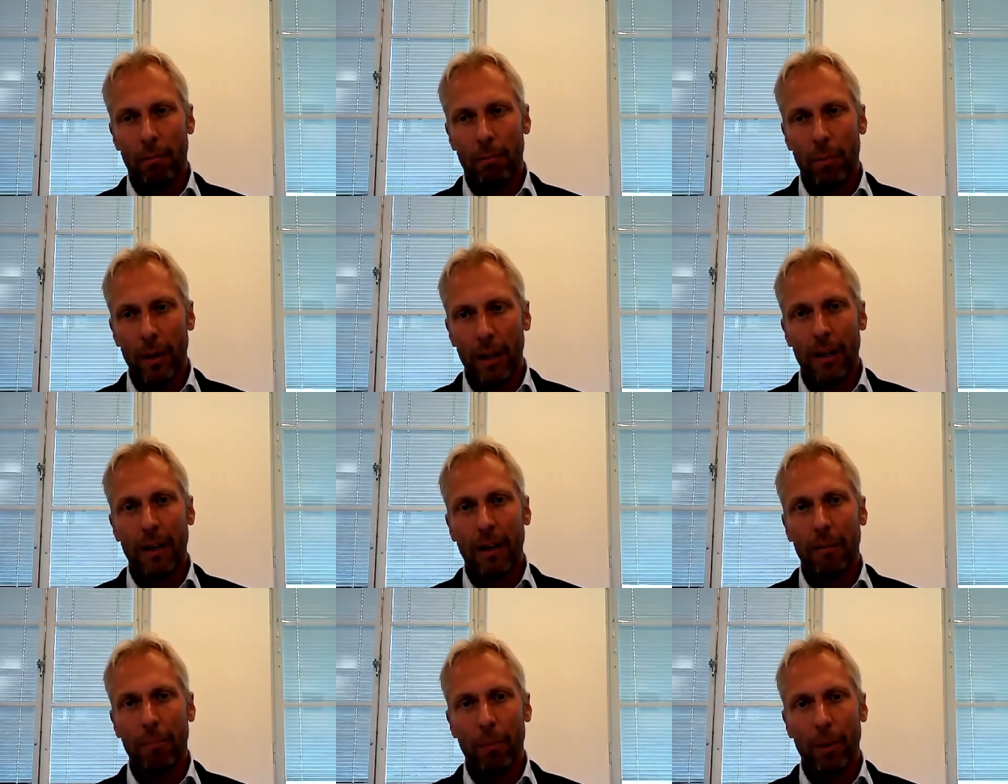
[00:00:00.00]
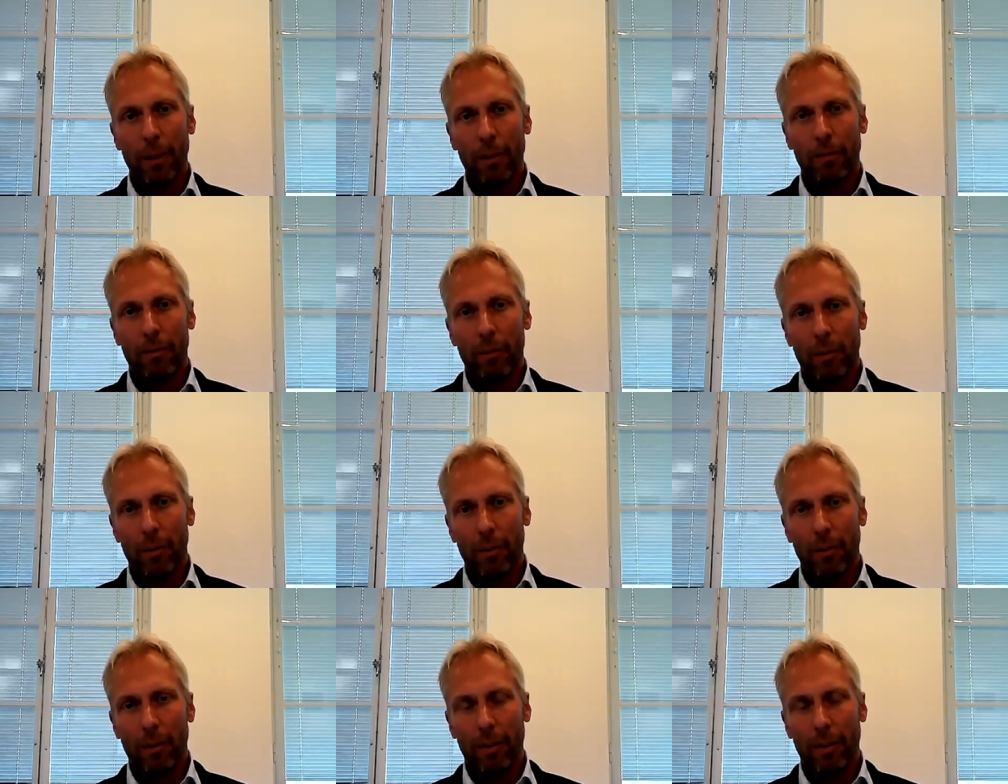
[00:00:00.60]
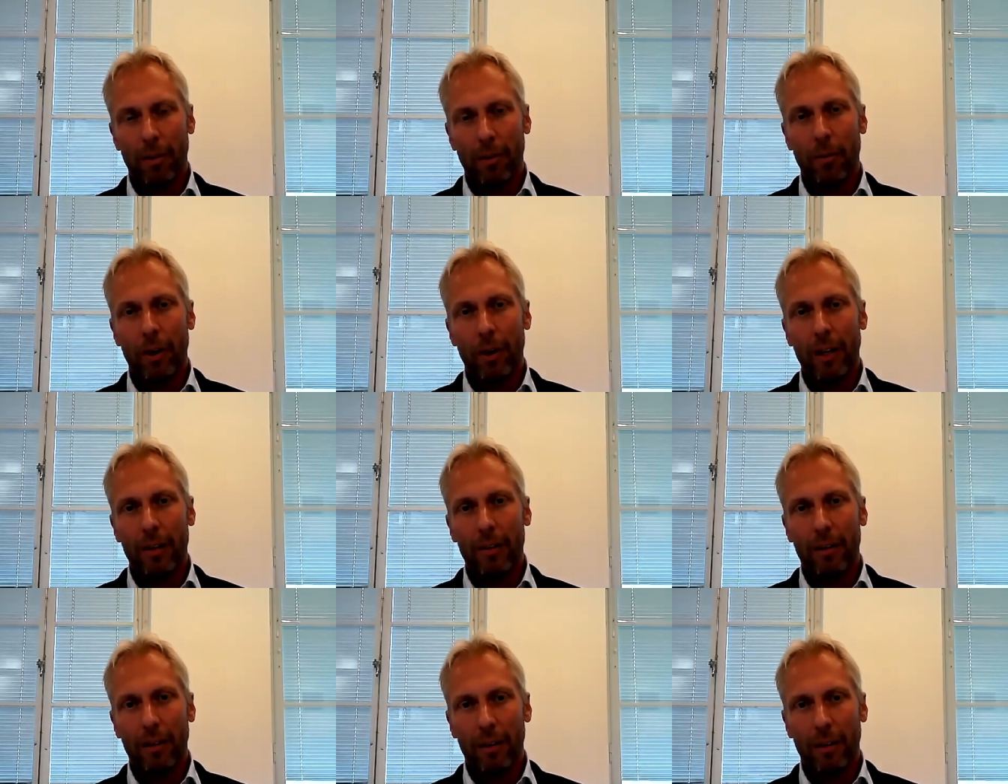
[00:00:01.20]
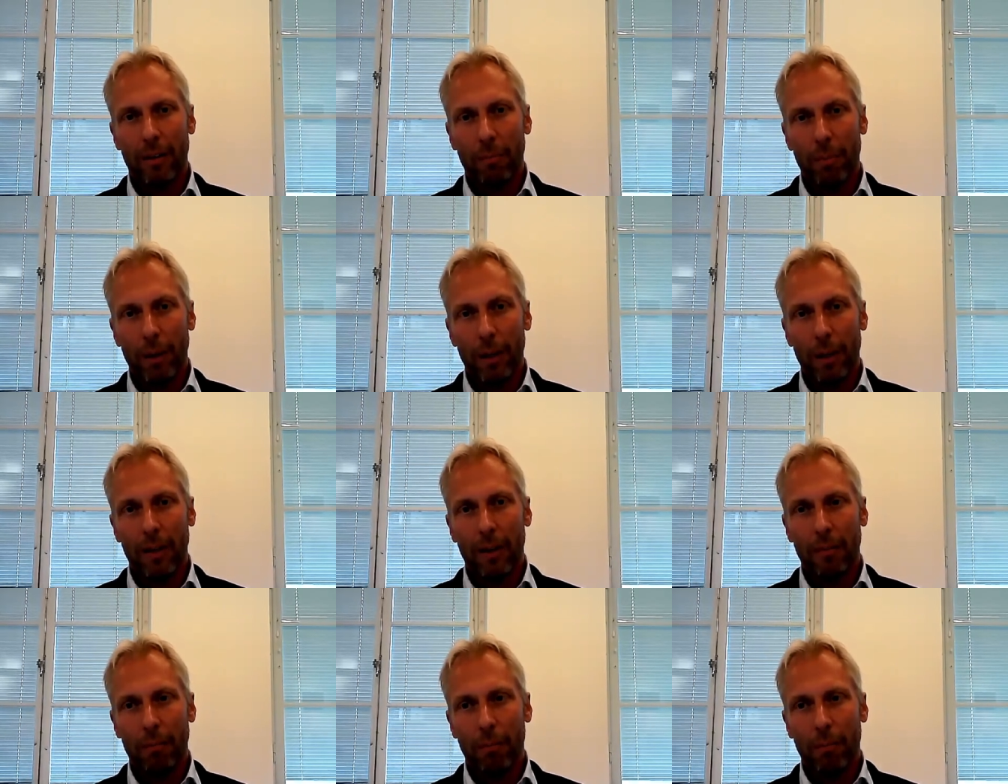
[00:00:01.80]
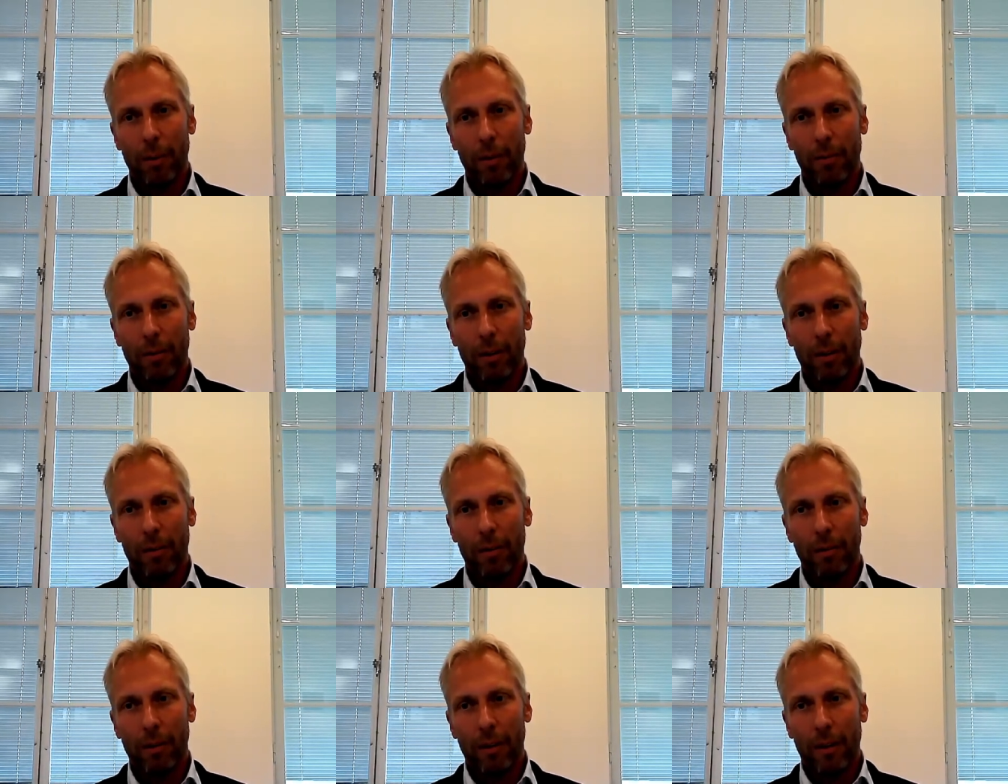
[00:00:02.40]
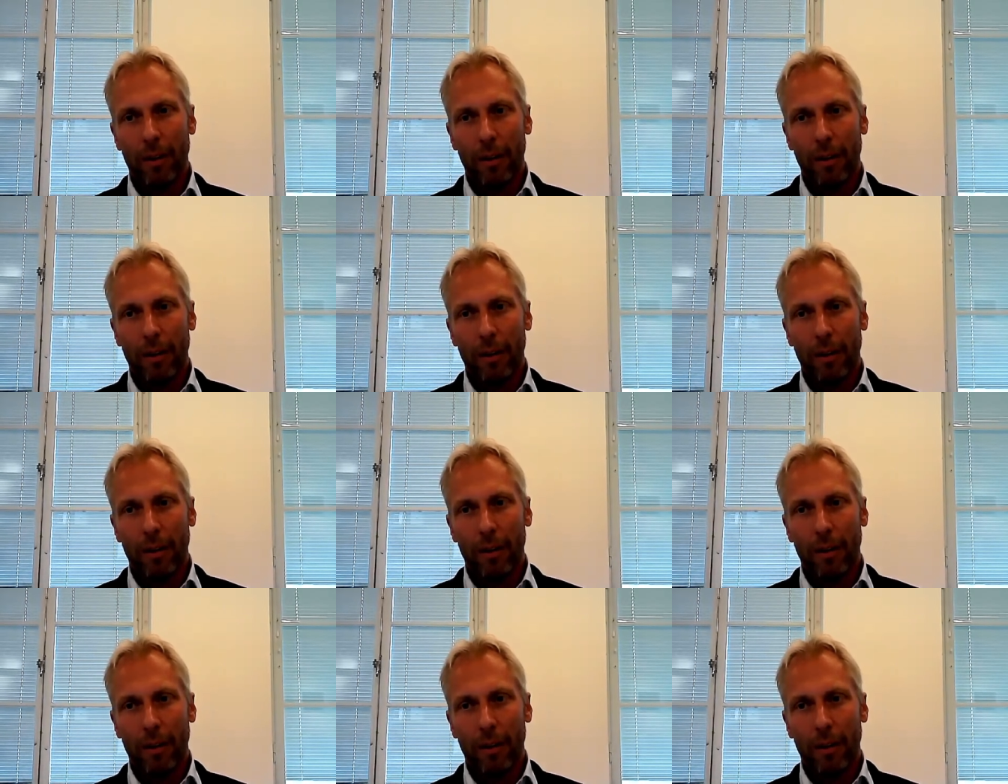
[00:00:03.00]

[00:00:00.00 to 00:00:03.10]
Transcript: big companies or creating big companies. And